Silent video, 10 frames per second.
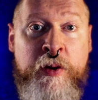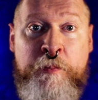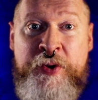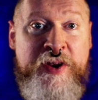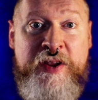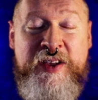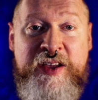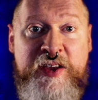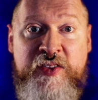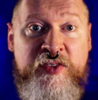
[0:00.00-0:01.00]
But
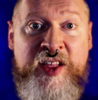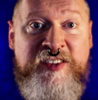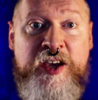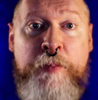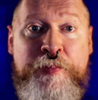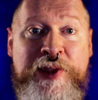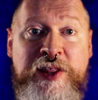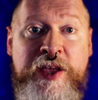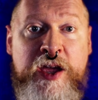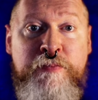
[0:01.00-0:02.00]
that's a
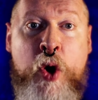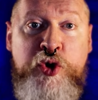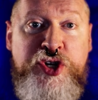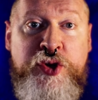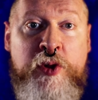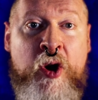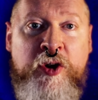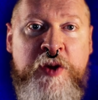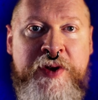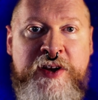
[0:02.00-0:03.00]
completely emotional
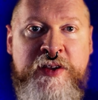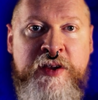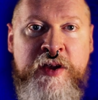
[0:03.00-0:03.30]
argument.